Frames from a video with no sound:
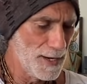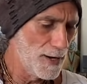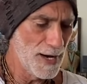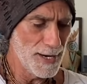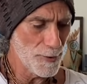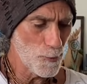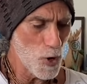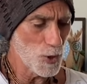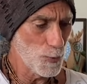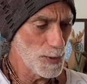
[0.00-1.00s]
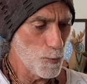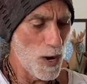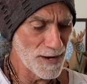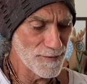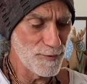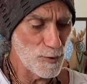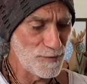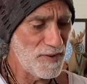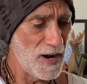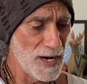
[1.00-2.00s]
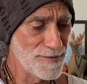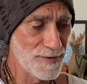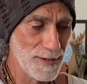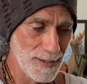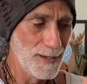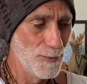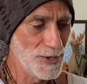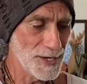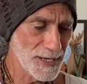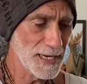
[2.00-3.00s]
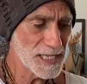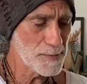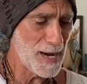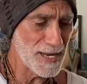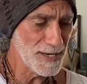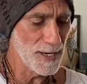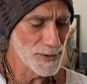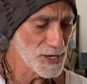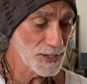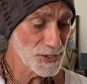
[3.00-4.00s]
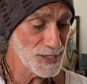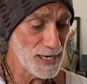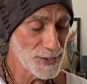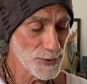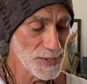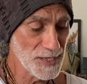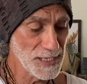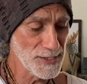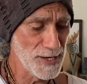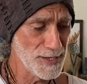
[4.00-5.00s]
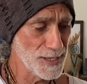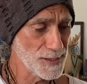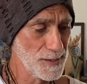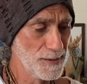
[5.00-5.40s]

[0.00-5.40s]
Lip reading: how to rock with 1, 4, 5, or you can get smart now and you can start doing things like this.